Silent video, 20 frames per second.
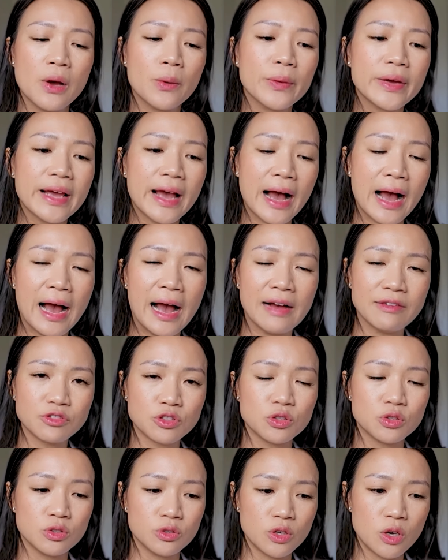We have
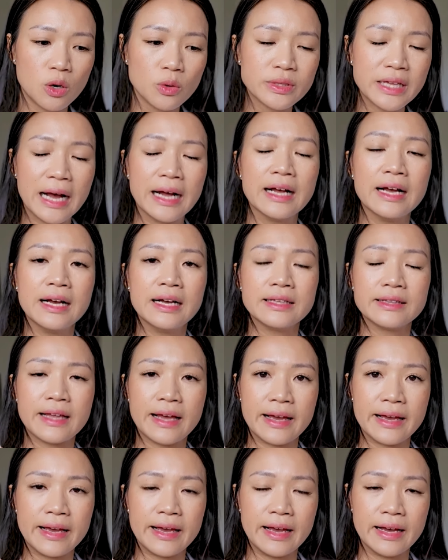to know that
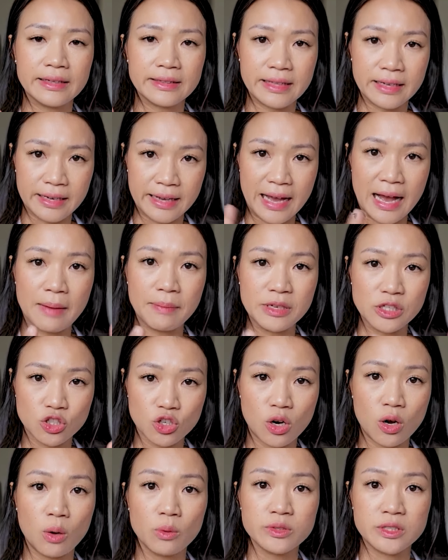the gap is
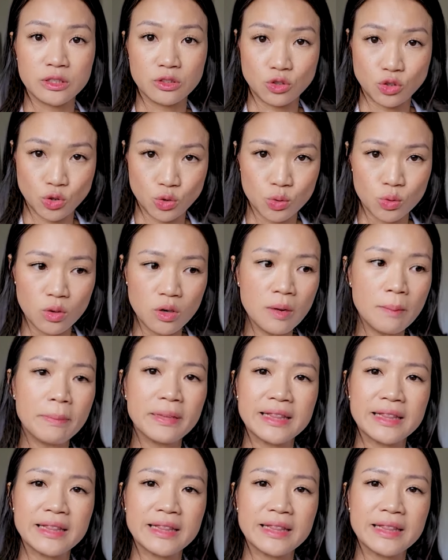closing, sure,